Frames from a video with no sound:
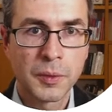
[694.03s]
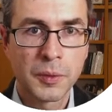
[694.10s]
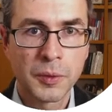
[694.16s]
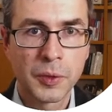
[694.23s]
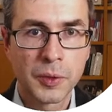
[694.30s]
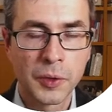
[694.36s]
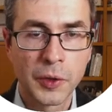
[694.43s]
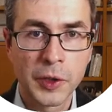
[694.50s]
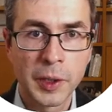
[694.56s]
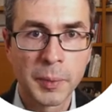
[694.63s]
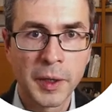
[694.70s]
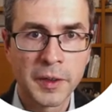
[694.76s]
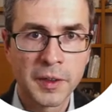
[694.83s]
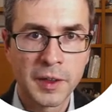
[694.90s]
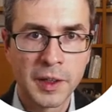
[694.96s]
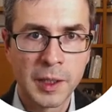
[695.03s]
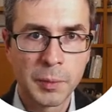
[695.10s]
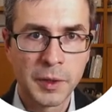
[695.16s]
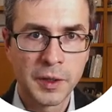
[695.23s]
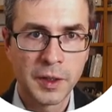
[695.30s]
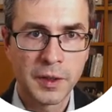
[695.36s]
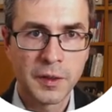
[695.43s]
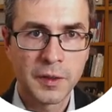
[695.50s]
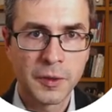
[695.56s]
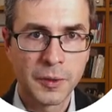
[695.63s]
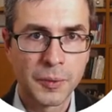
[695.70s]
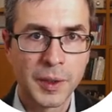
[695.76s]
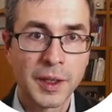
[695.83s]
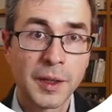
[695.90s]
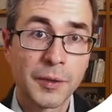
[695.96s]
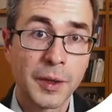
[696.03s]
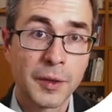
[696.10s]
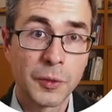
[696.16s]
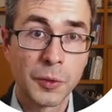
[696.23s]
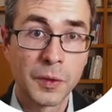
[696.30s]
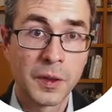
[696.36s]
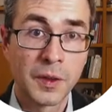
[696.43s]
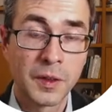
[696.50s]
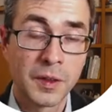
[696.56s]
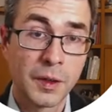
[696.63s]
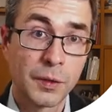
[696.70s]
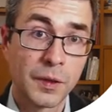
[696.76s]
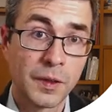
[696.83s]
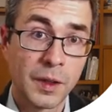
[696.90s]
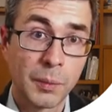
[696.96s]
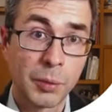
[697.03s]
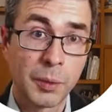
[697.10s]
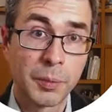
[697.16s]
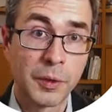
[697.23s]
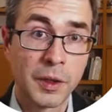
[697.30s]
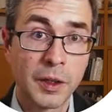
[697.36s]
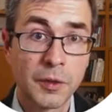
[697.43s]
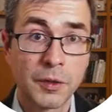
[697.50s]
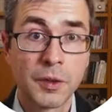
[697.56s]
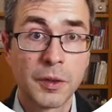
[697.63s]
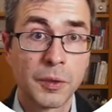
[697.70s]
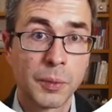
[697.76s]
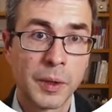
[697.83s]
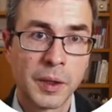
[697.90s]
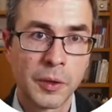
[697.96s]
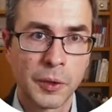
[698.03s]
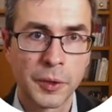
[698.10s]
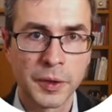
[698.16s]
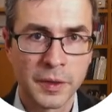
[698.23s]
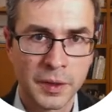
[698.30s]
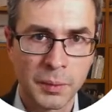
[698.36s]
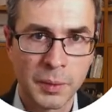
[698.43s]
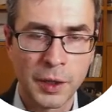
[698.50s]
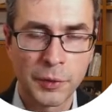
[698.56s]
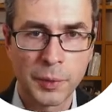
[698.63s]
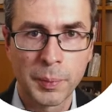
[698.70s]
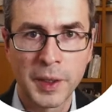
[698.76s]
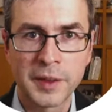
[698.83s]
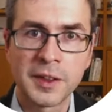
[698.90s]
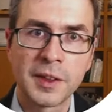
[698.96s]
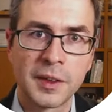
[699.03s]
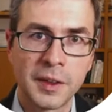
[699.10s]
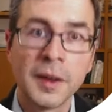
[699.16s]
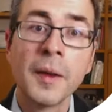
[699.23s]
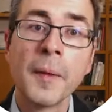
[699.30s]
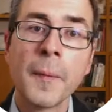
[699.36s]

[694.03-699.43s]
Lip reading: could order by the label next. So whenever two cities have the same population, you will order them alphabetically